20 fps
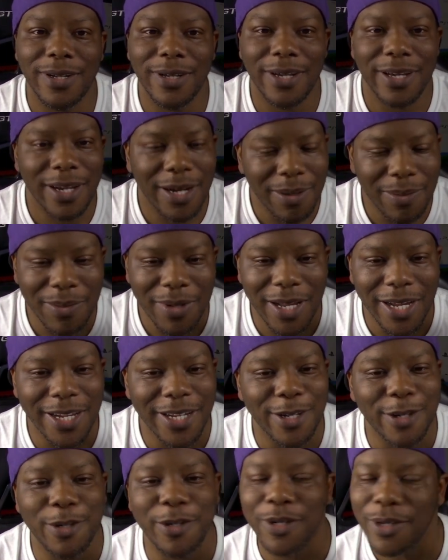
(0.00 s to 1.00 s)
And I'm
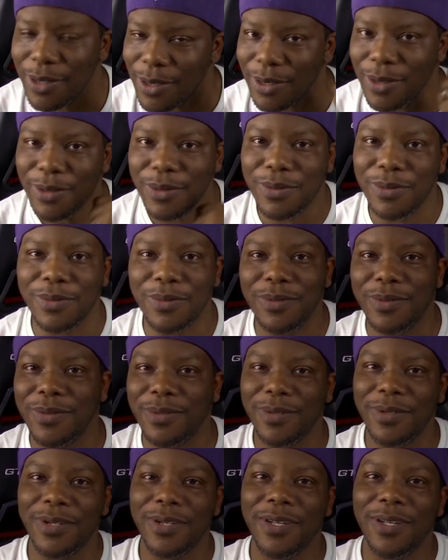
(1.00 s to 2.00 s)
like, dude,
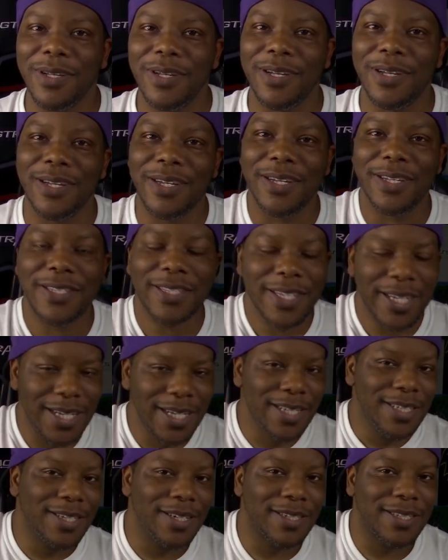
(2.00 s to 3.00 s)

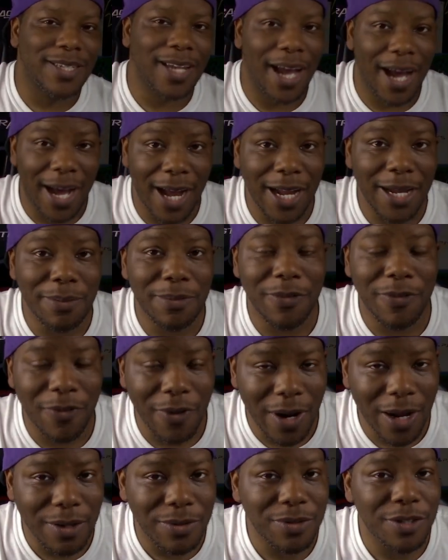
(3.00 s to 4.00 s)
these are timed
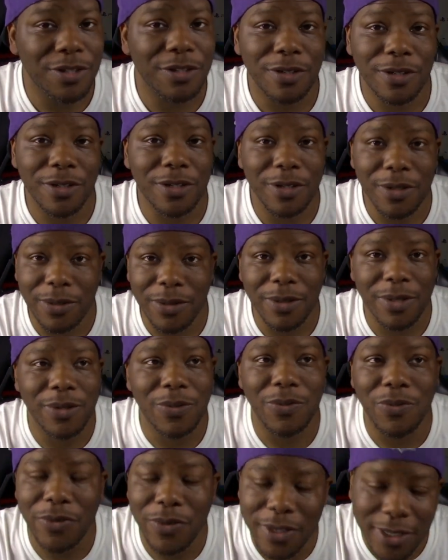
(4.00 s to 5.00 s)
routes you're
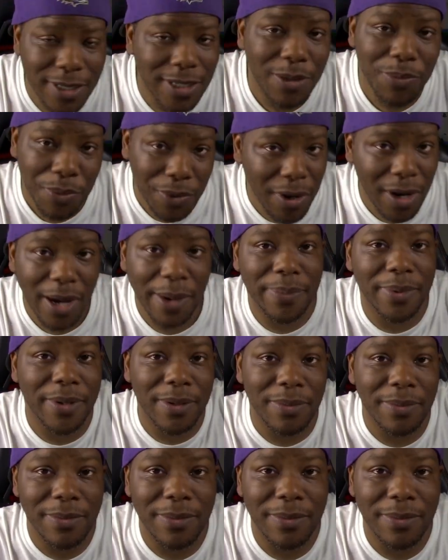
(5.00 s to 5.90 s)
doing. What's the problem?